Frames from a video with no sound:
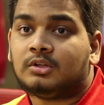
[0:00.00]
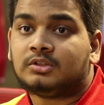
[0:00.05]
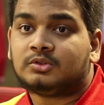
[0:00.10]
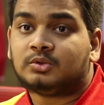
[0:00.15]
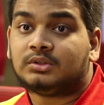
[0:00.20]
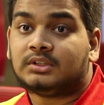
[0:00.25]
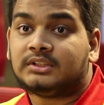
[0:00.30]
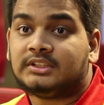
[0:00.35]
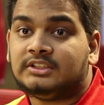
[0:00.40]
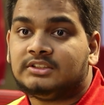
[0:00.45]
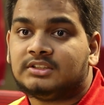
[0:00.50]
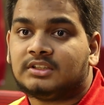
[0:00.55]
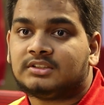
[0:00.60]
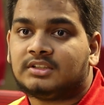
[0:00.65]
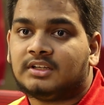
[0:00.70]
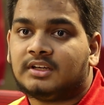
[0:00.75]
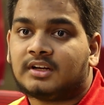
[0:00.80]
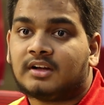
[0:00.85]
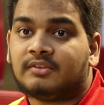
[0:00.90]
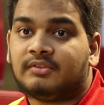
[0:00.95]
Also, the
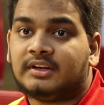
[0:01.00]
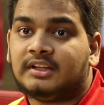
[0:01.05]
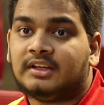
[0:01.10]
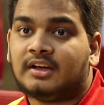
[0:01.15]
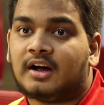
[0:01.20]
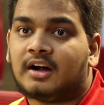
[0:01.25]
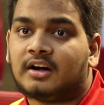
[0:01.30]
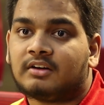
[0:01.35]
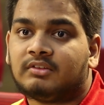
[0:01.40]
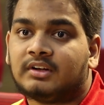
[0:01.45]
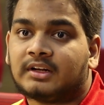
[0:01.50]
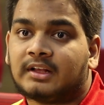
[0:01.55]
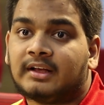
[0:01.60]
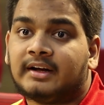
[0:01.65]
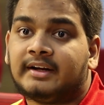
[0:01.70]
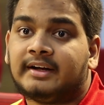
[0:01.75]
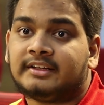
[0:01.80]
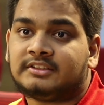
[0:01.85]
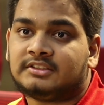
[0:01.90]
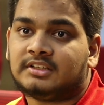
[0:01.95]
teachers here are very
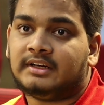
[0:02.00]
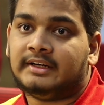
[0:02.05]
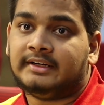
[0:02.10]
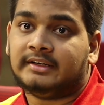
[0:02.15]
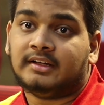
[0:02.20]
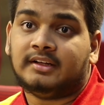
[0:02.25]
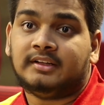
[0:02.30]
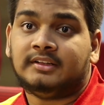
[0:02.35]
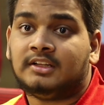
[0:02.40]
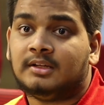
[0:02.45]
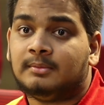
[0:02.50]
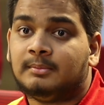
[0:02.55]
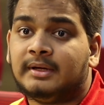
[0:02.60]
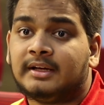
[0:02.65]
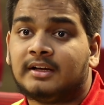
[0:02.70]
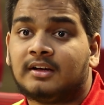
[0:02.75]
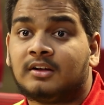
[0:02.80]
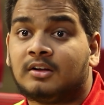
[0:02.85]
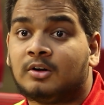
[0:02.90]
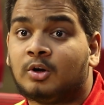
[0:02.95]
hardworking and excellent. They
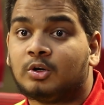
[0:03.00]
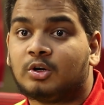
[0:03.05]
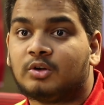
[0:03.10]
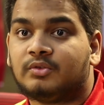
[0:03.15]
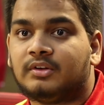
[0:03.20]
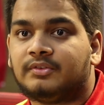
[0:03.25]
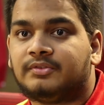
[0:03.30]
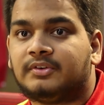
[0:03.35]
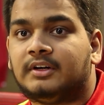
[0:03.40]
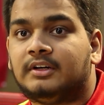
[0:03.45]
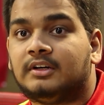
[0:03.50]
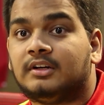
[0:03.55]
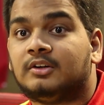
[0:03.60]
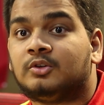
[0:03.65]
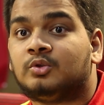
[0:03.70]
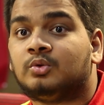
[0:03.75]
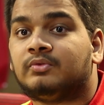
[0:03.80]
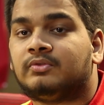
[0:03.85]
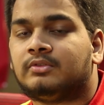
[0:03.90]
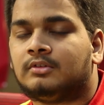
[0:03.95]
make a lot of effort
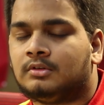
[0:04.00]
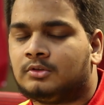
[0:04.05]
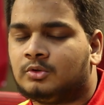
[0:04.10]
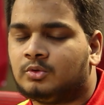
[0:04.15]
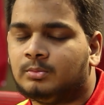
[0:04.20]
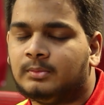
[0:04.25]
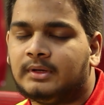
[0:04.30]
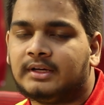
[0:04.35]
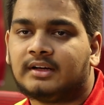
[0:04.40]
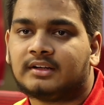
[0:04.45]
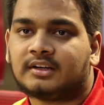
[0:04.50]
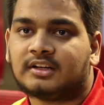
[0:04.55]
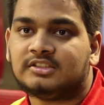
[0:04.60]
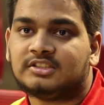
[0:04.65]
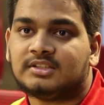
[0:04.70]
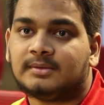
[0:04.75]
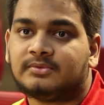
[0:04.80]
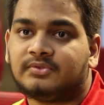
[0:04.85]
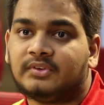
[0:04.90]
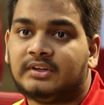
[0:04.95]
to make our
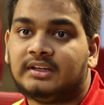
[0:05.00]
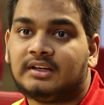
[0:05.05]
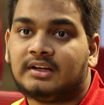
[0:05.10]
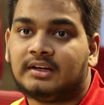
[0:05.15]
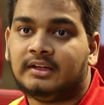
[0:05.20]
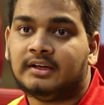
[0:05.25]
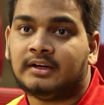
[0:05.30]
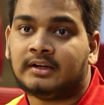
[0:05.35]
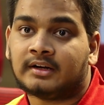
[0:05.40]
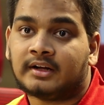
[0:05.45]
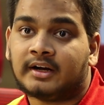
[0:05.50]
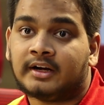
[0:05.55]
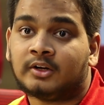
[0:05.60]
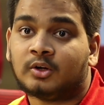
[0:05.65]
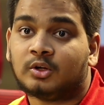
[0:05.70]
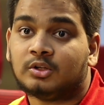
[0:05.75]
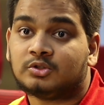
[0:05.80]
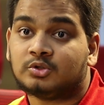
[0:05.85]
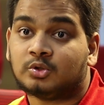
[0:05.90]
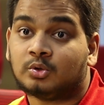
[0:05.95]
concepts very clear
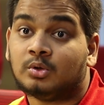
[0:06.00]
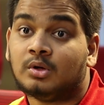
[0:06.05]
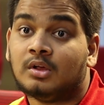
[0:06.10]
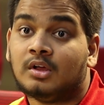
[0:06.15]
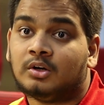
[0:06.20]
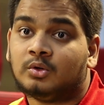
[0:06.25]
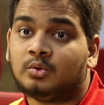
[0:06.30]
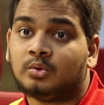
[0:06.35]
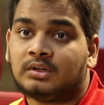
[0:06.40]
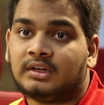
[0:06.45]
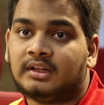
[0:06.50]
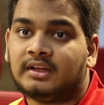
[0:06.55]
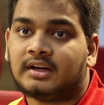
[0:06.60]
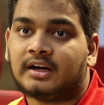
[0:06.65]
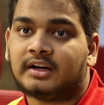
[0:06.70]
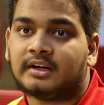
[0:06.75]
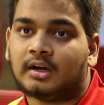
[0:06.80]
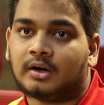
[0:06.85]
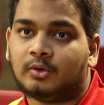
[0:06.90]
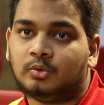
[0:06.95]
and also to clear
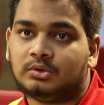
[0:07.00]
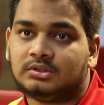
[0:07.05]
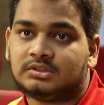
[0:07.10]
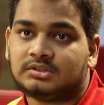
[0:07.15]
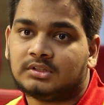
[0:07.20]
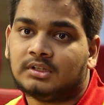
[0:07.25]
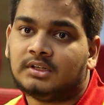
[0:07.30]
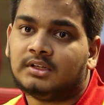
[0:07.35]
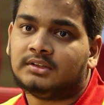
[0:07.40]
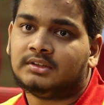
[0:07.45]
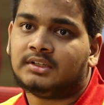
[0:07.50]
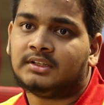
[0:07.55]
our doubts.